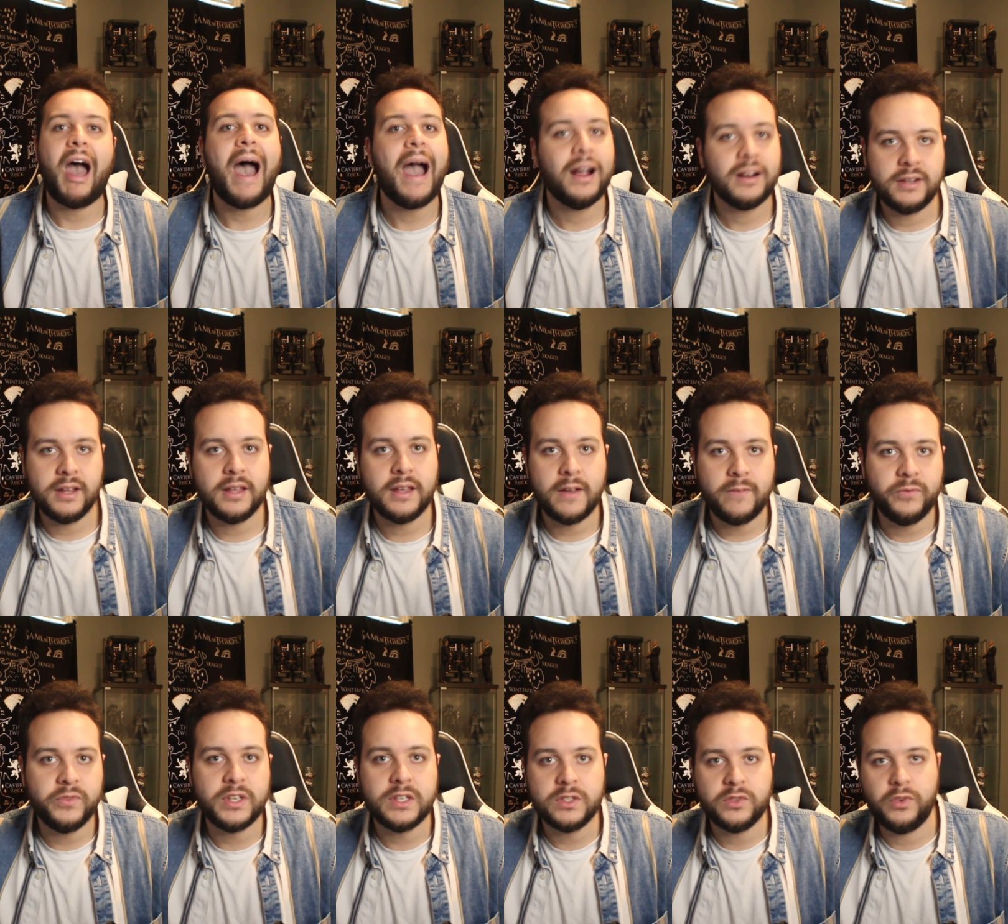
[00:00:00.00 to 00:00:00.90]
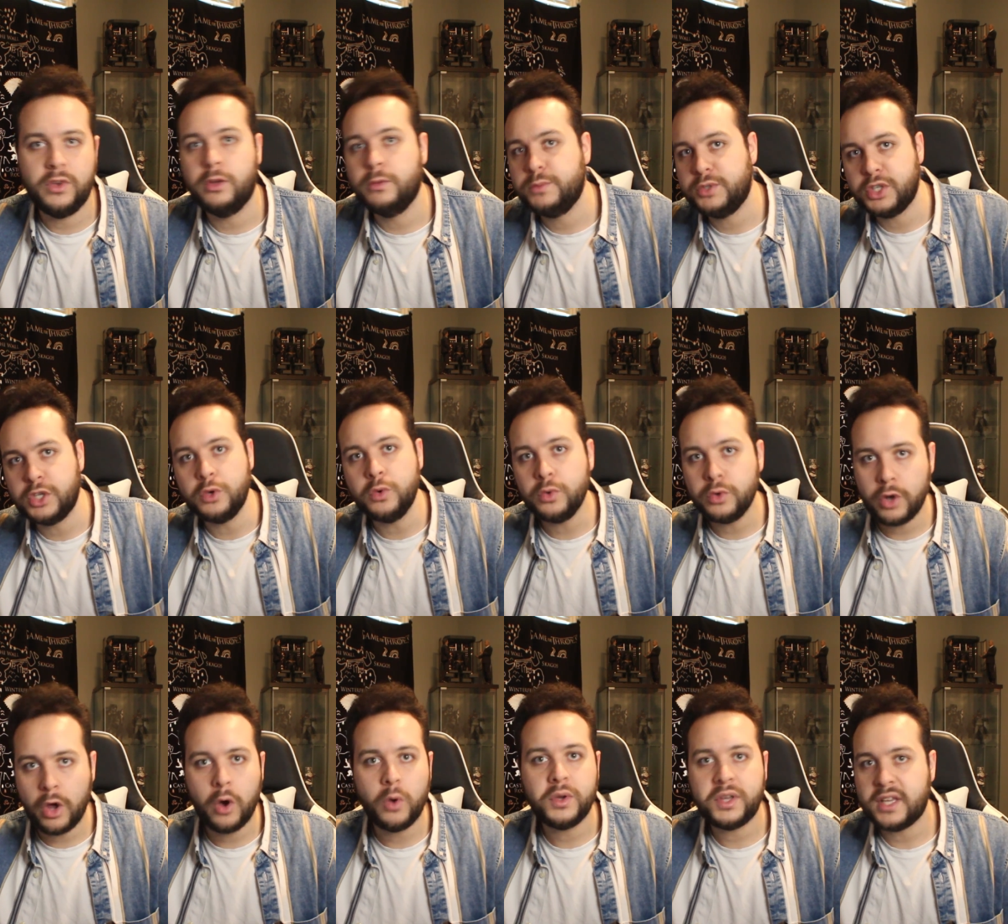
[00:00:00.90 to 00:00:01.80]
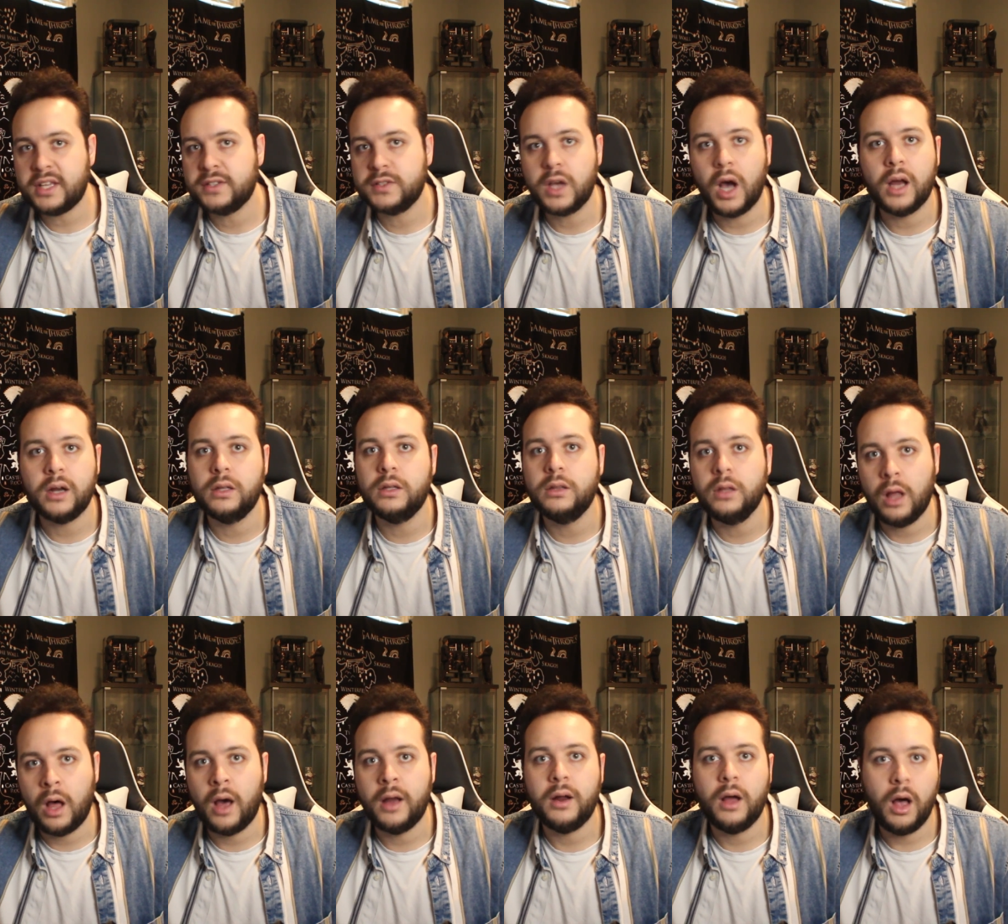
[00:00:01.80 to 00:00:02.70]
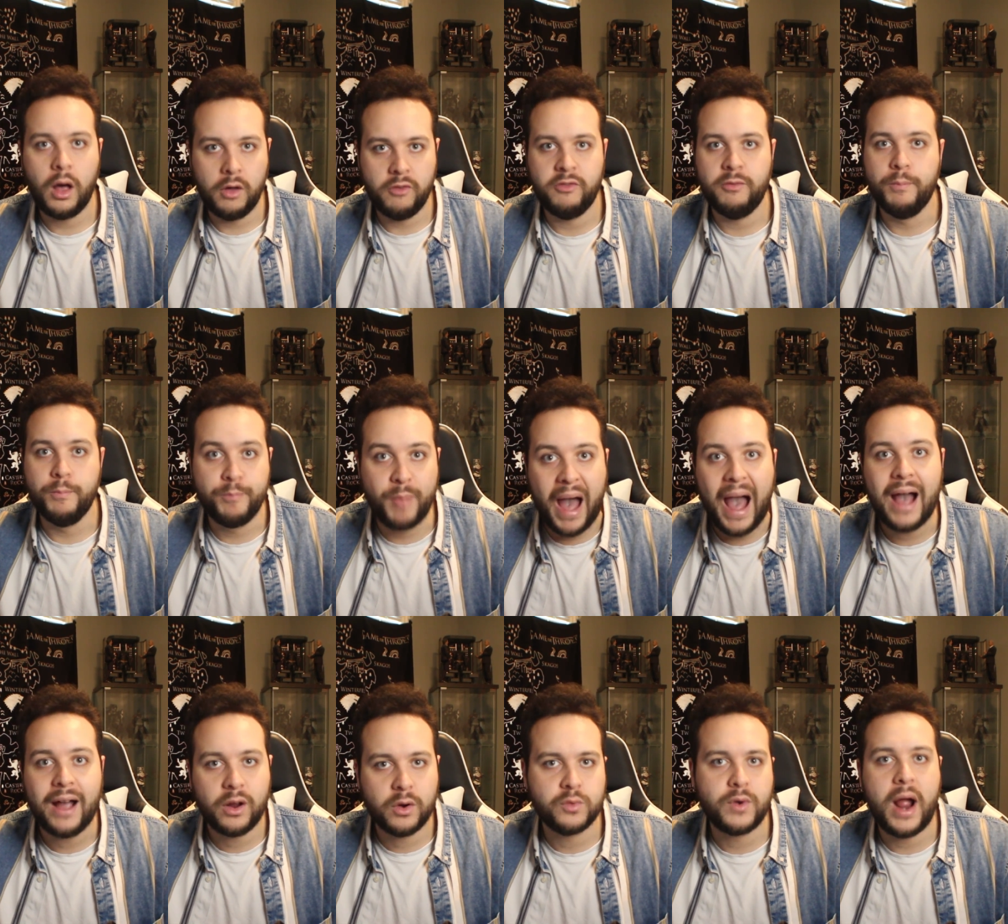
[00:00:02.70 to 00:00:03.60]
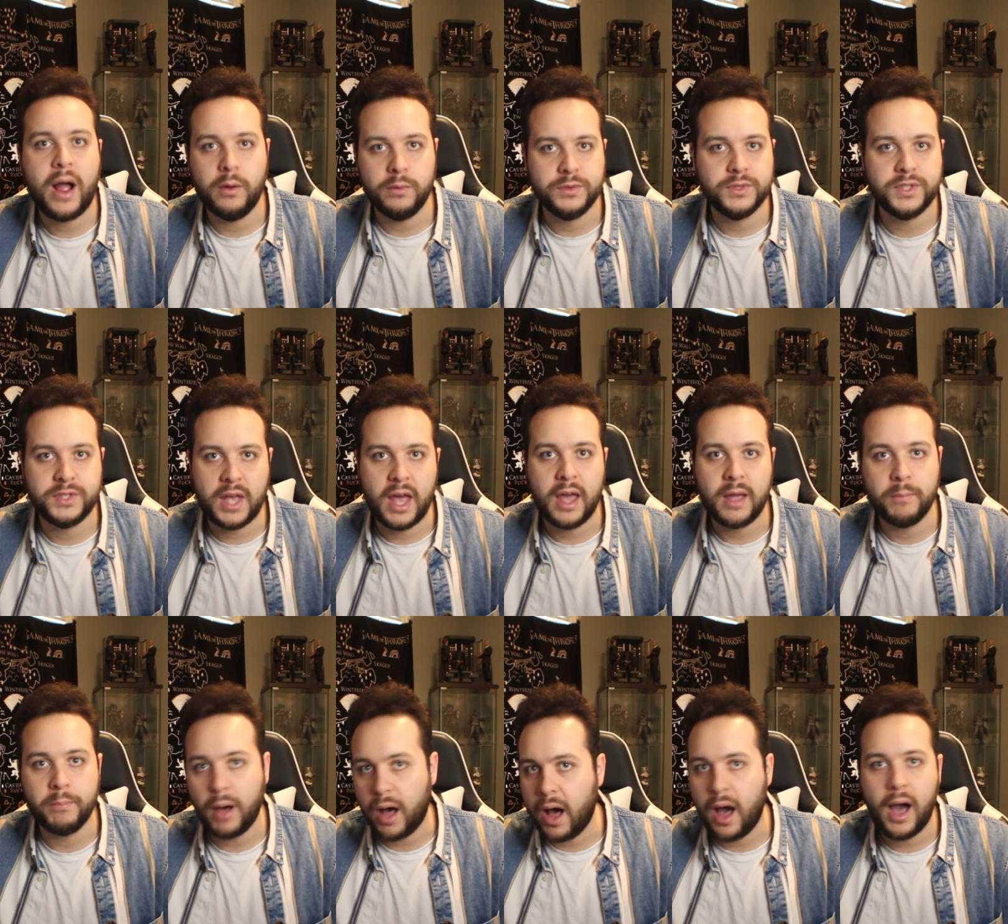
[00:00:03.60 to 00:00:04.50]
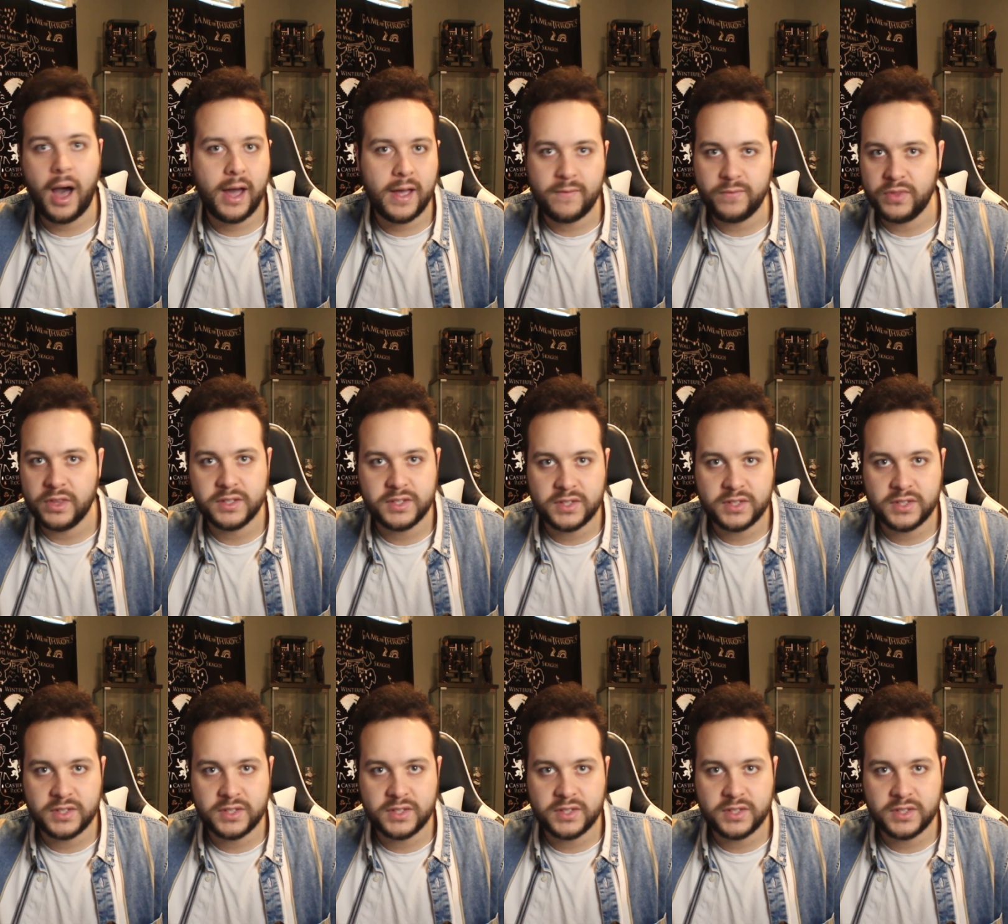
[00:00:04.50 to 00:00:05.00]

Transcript: acting in these films, you know he's got a lot of background, say, behind the